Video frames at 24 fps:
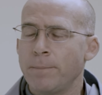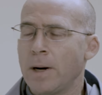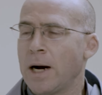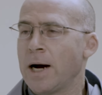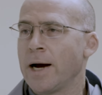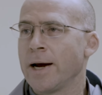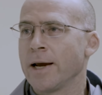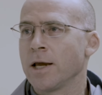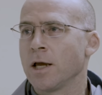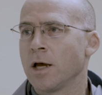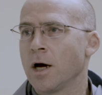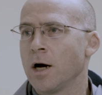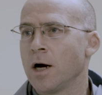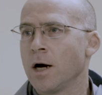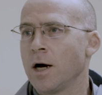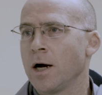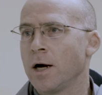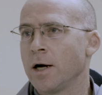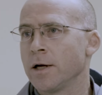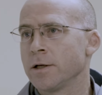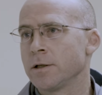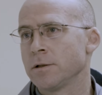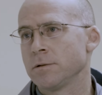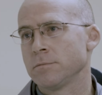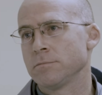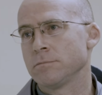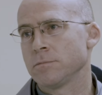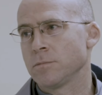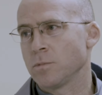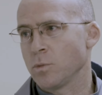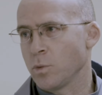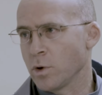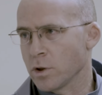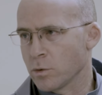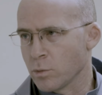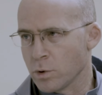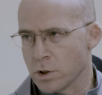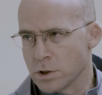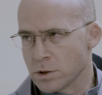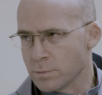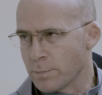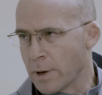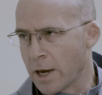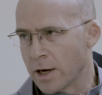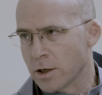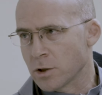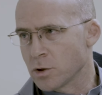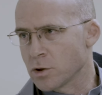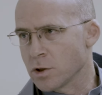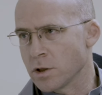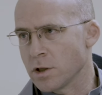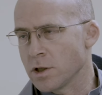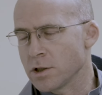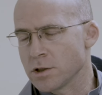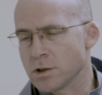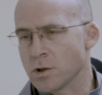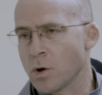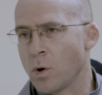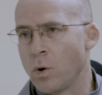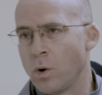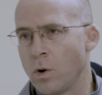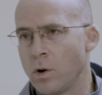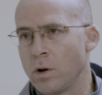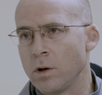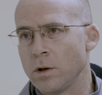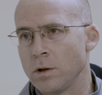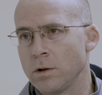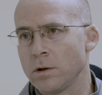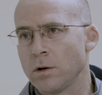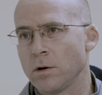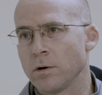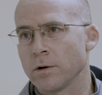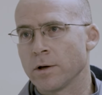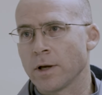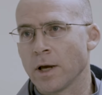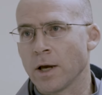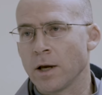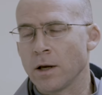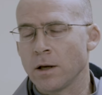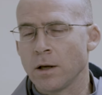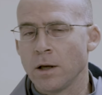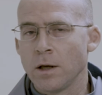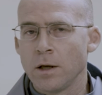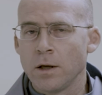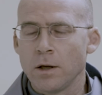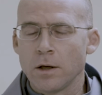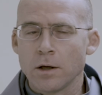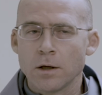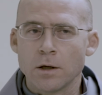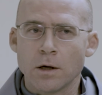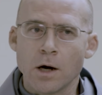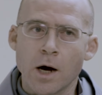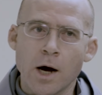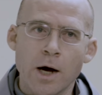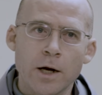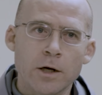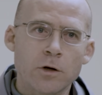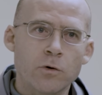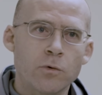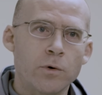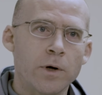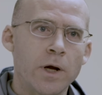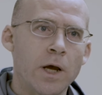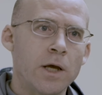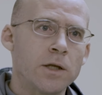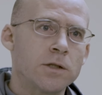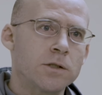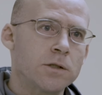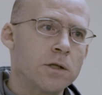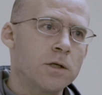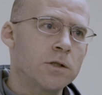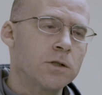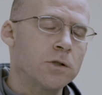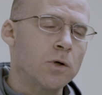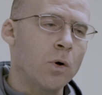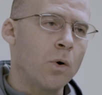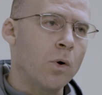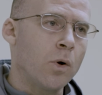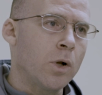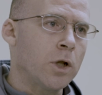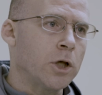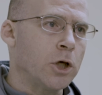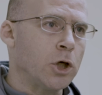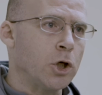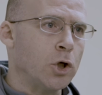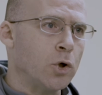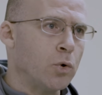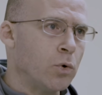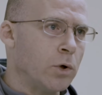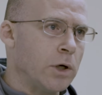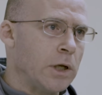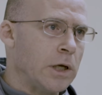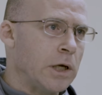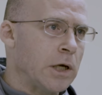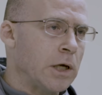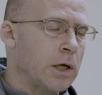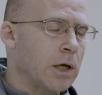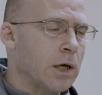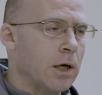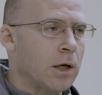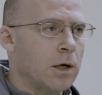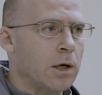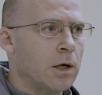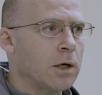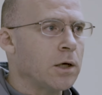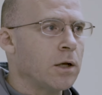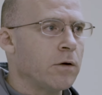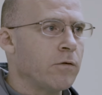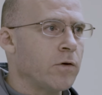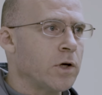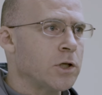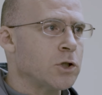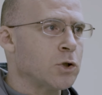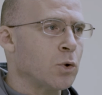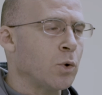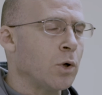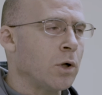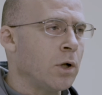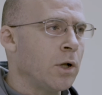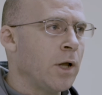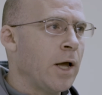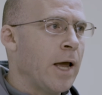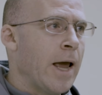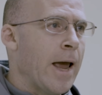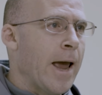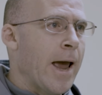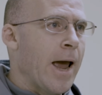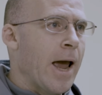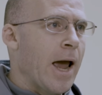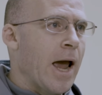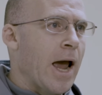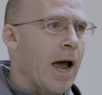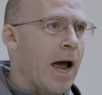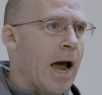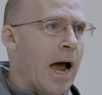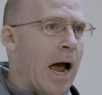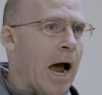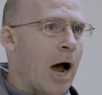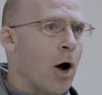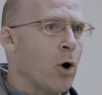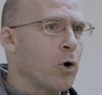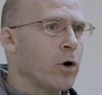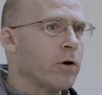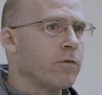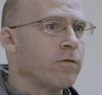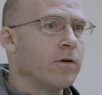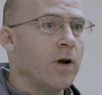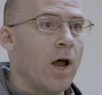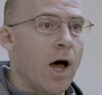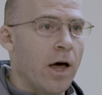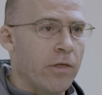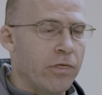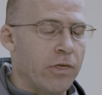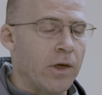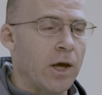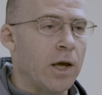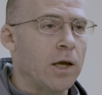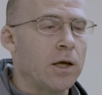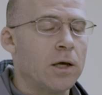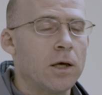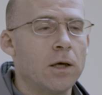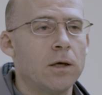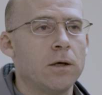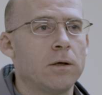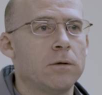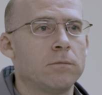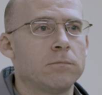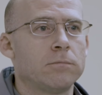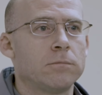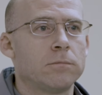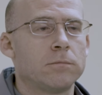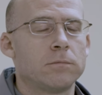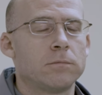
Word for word: by God with respect to the soul, okay? God creates the soul unique and individual out of nothing,